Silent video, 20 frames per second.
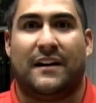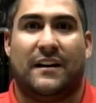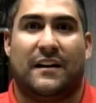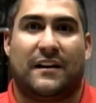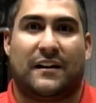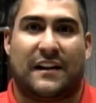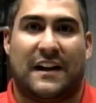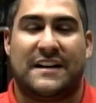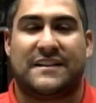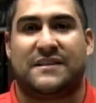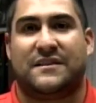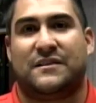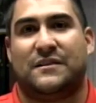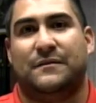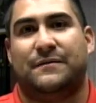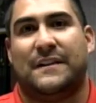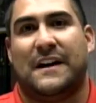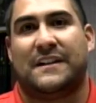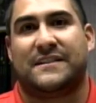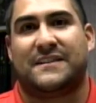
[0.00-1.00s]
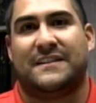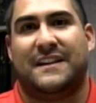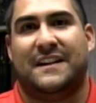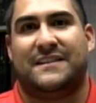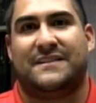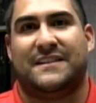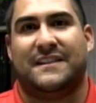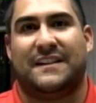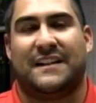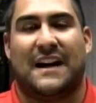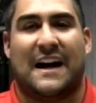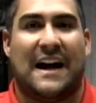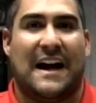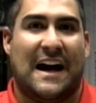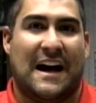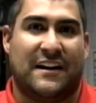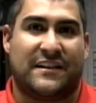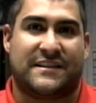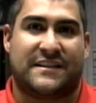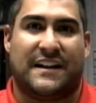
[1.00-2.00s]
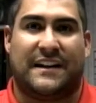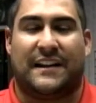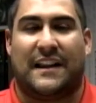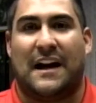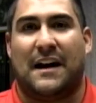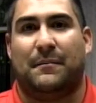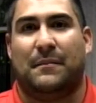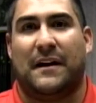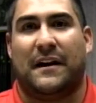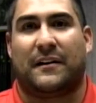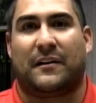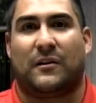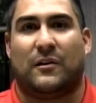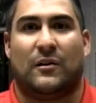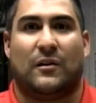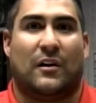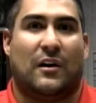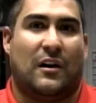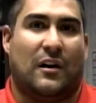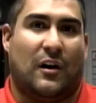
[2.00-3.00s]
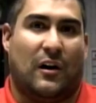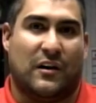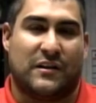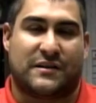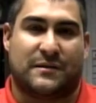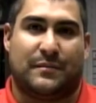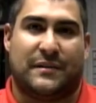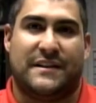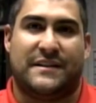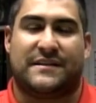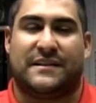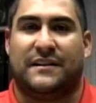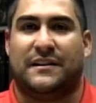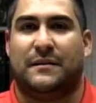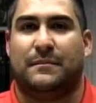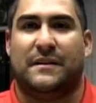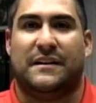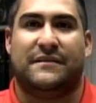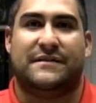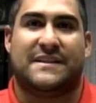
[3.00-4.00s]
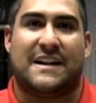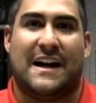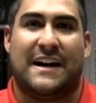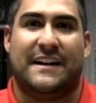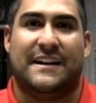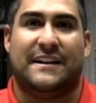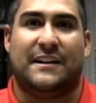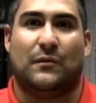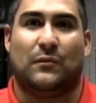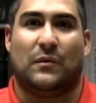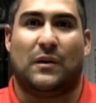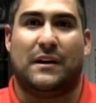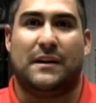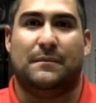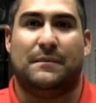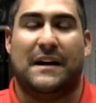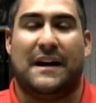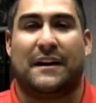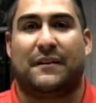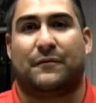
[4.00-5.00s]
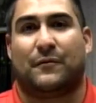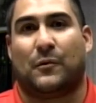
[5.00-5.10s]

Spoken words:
class of 2018 guy, outside linebacker, also plays a little bit of tight end and running back.